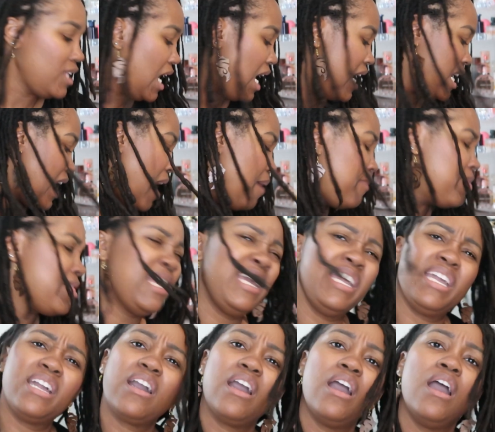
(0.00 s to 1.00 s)
I
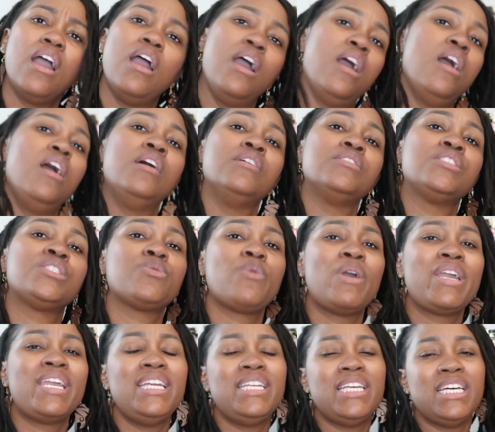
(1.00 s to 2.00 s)
think
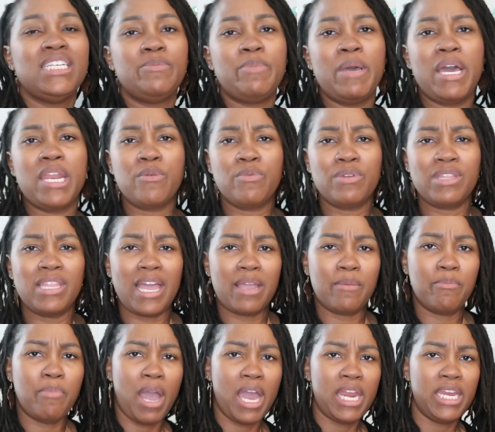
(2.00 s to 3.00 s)
Swanky does better with
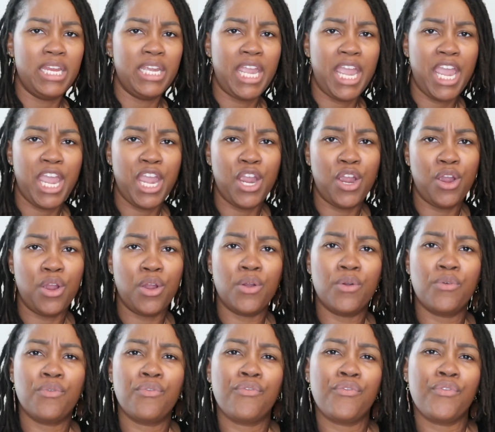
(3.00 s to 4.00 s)
like body
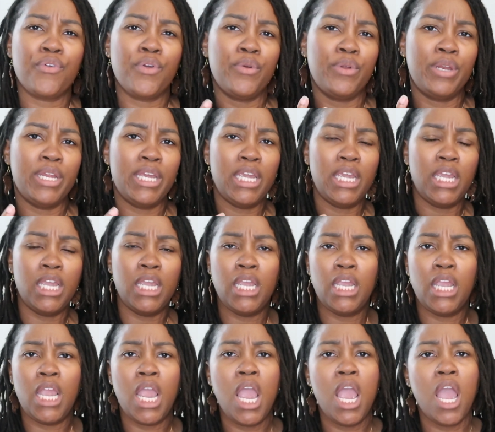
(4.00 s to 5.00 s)
care,
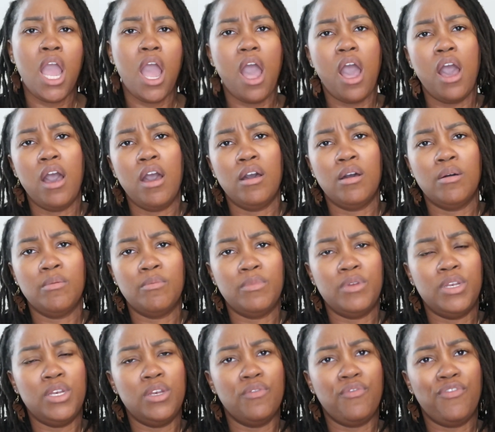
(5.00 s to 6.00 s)
fruity,
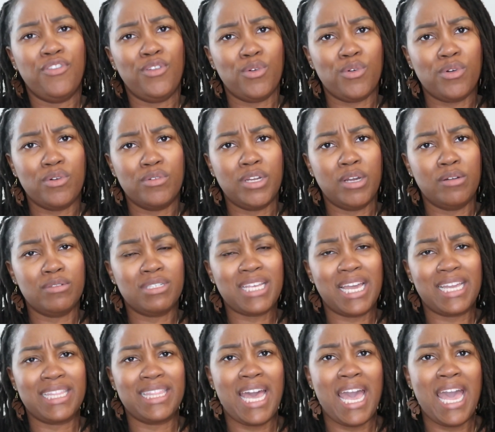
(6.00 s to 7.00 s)
floral notes
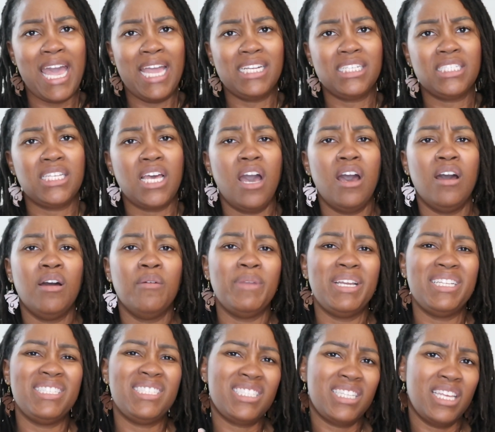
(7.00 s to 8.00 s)
like that,
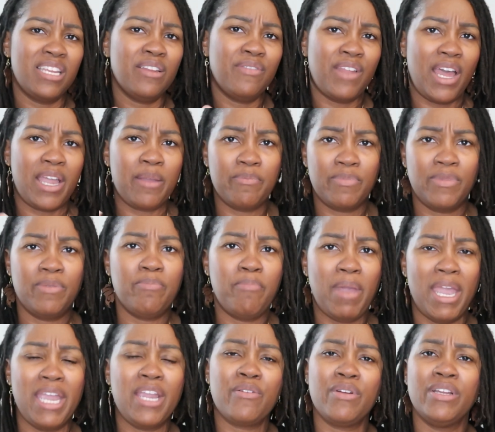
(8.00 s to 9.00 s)
instead of like
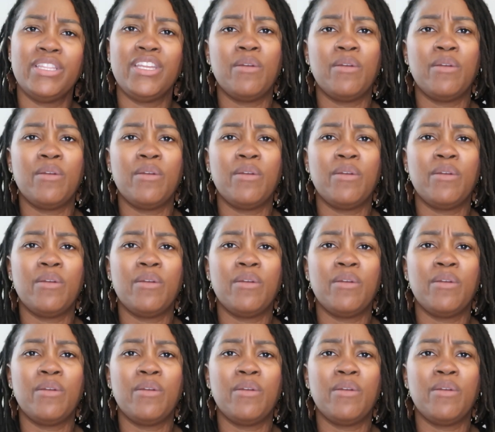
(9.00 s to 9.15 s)
bakery.